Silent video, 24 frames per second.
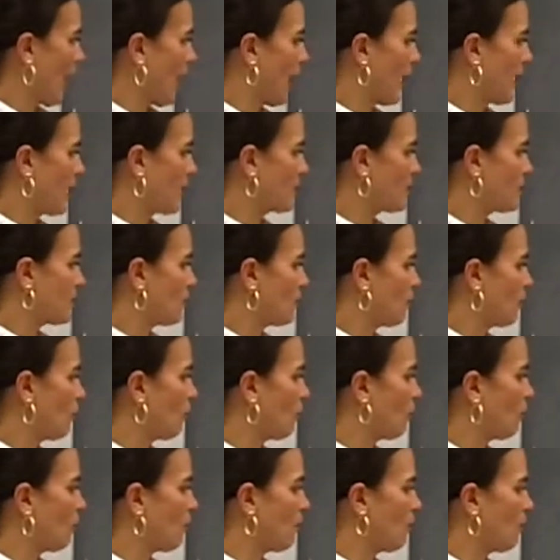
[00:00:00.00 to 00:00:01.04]
And
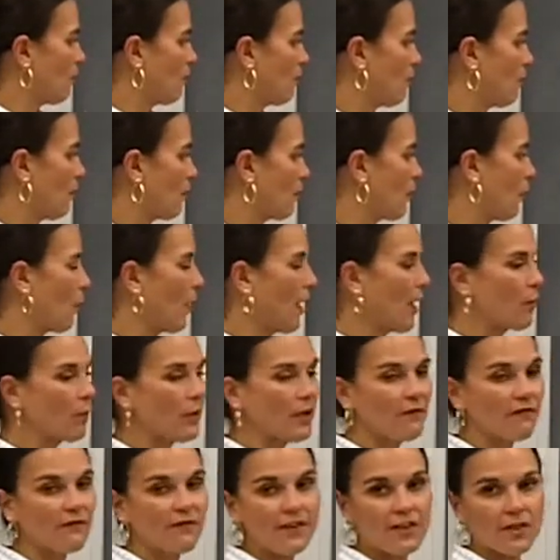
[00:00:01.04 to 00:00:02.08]
the way
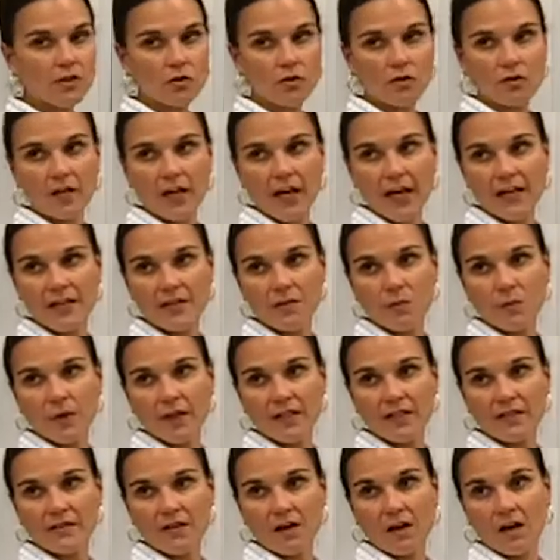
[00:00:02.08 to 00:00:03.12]
we visualize
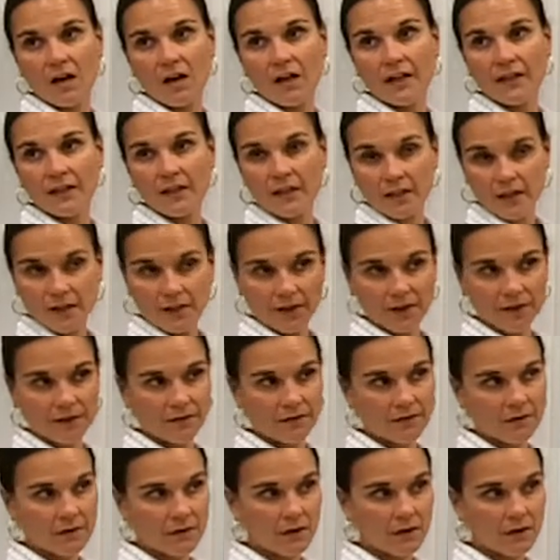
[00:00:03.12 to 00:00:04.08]
what is on here